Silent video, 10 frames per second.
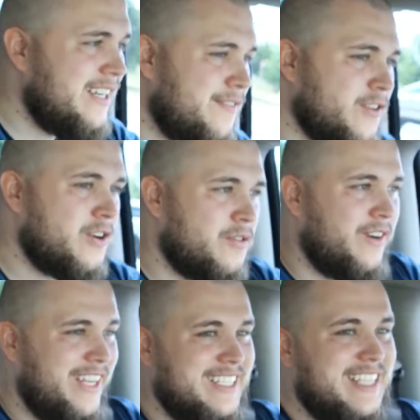it for a
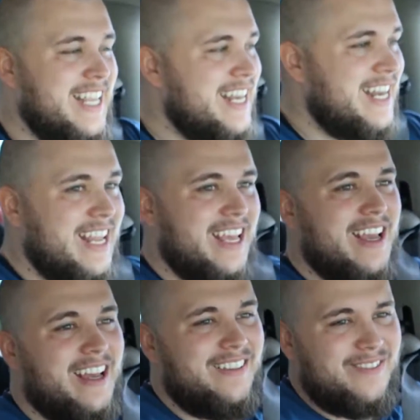reason.
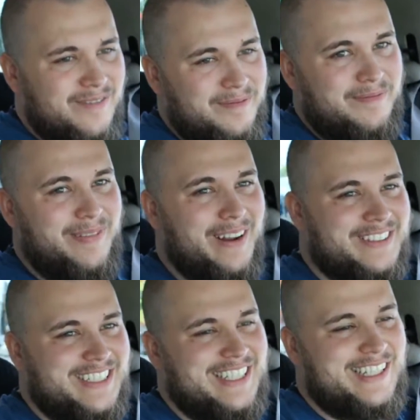But I
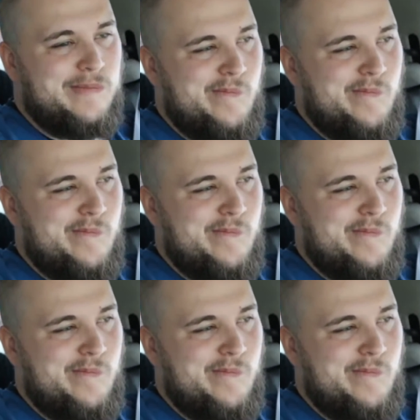was just like,